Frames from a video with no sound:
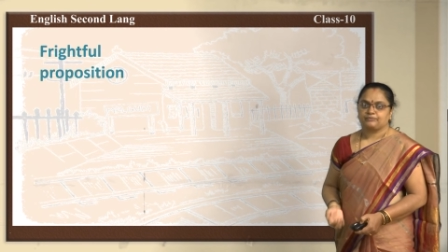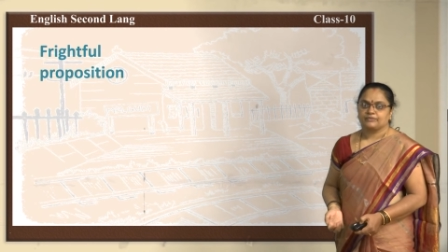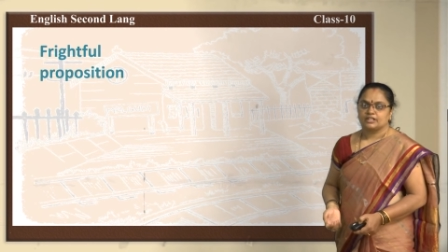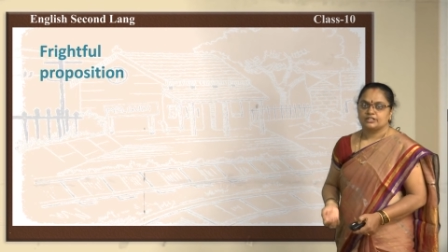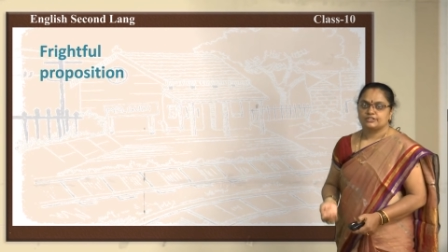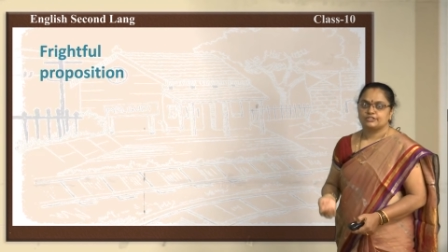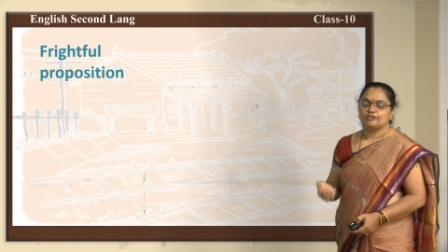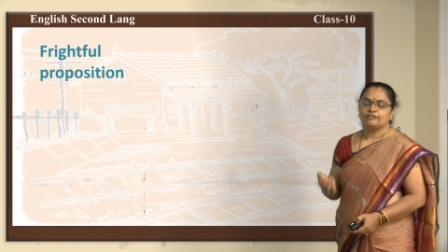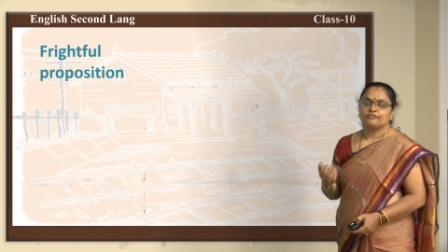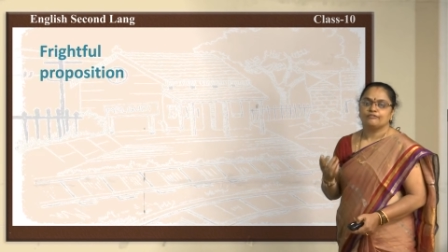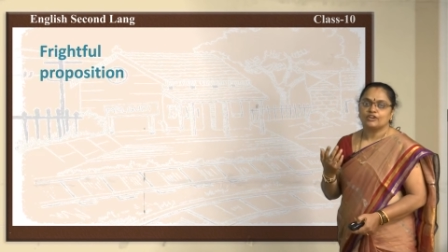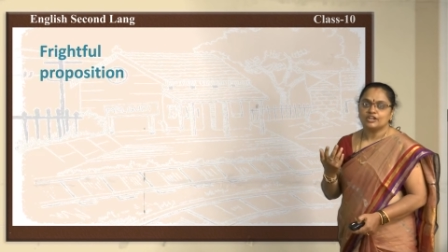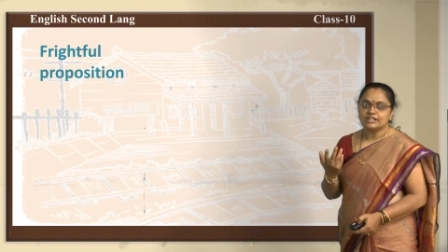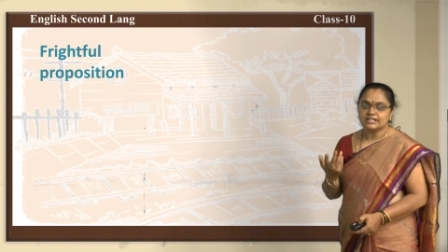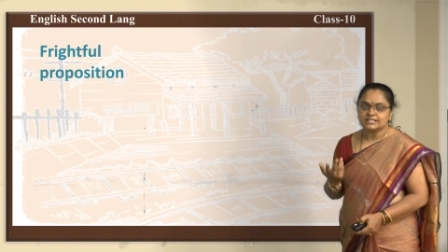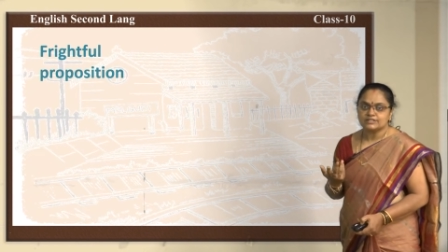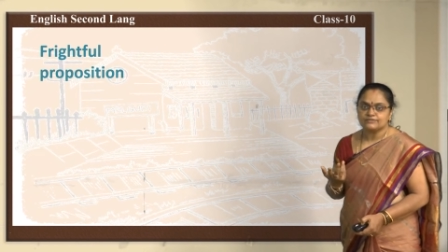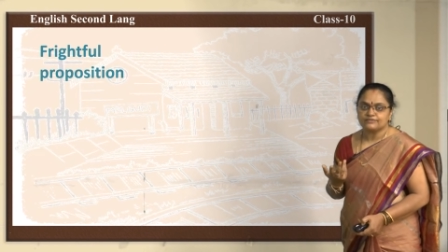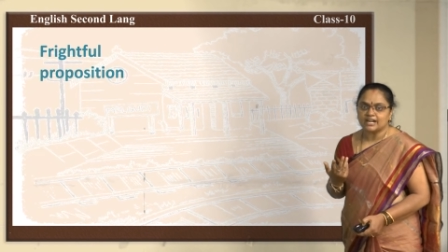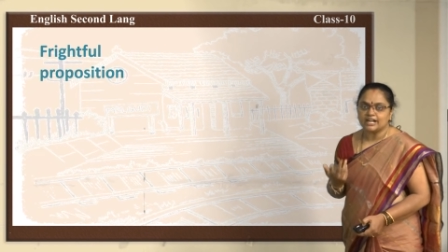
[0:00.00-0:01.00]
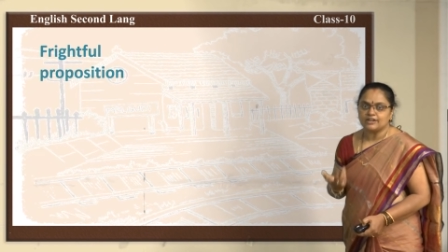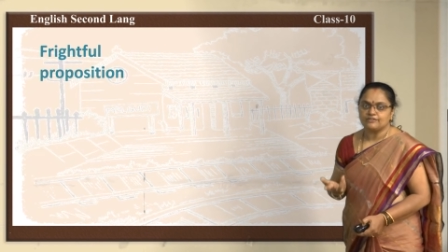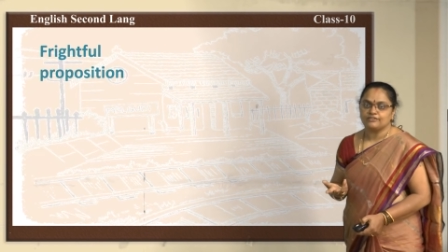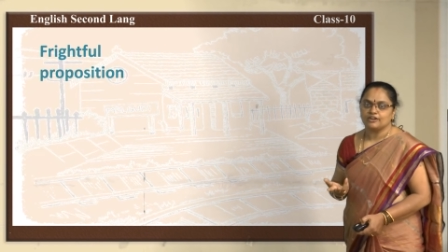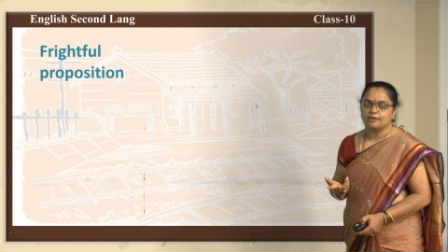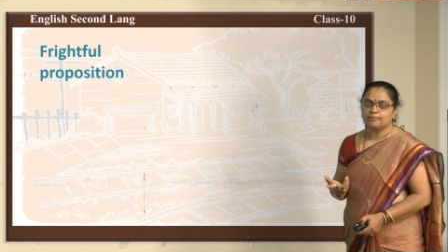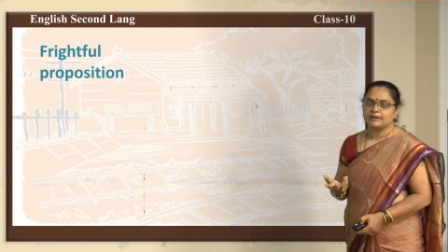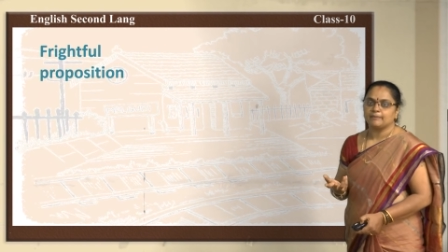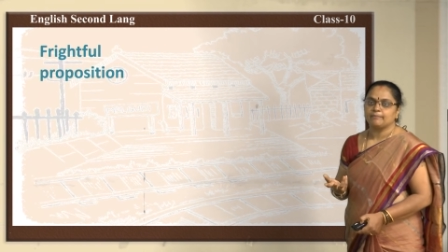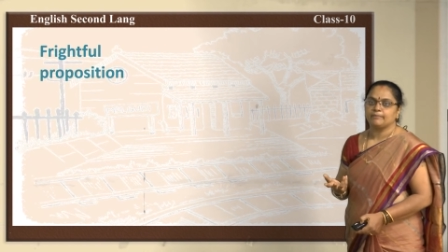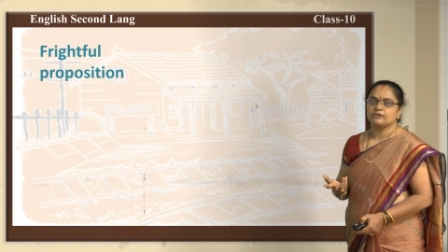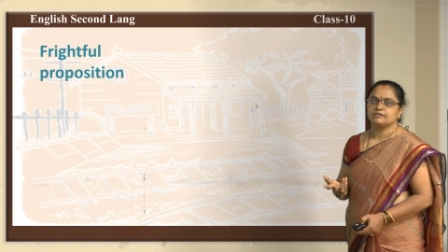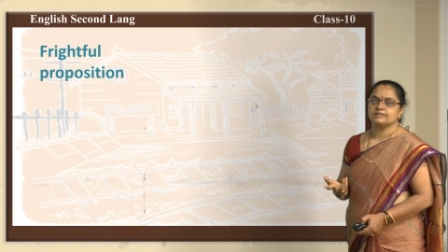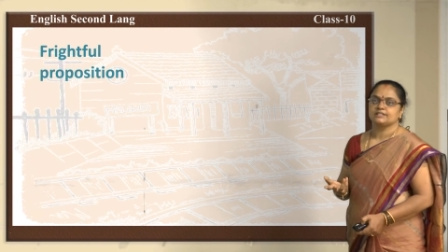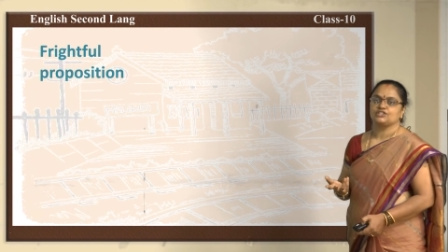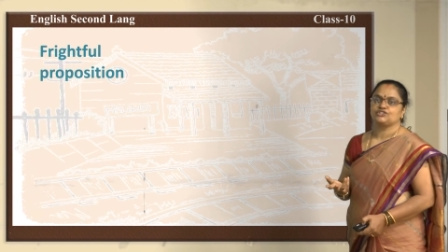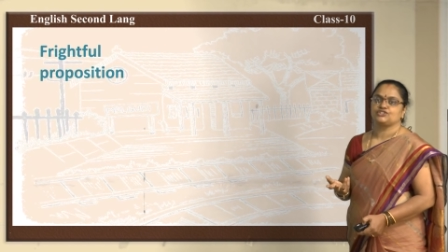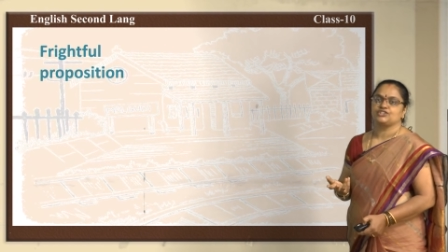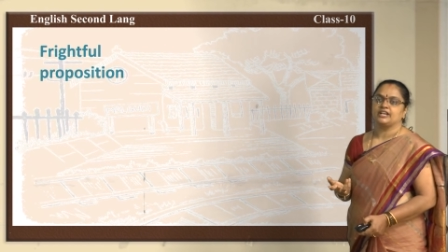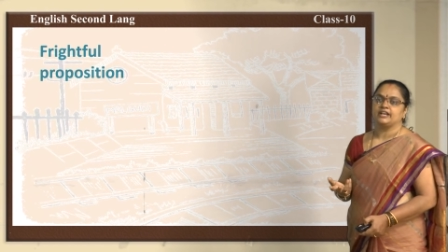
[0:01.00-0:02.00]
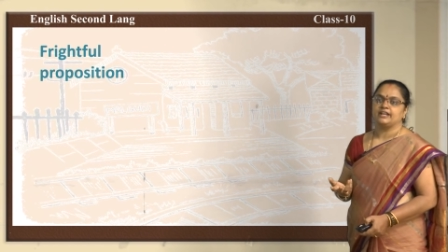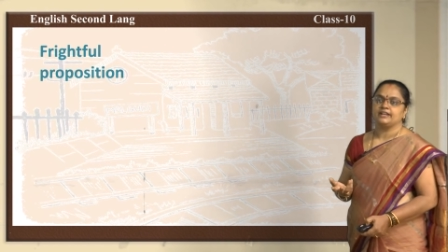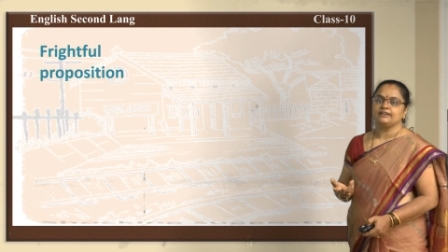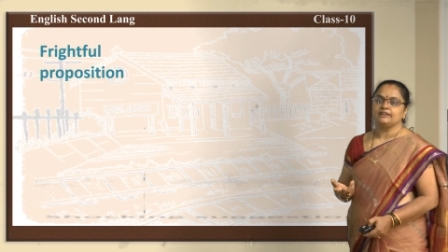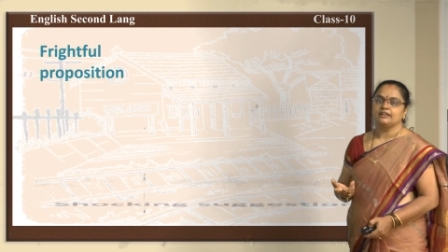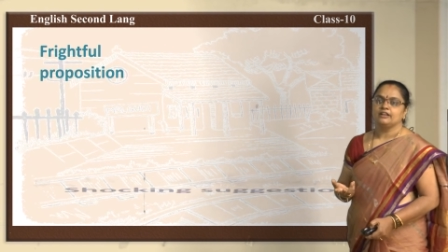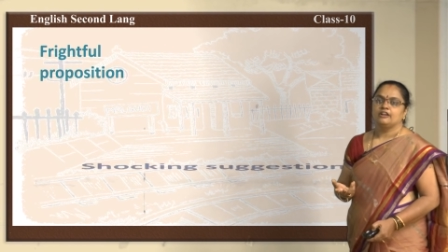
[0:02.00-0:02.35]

So, what is frightful proposition?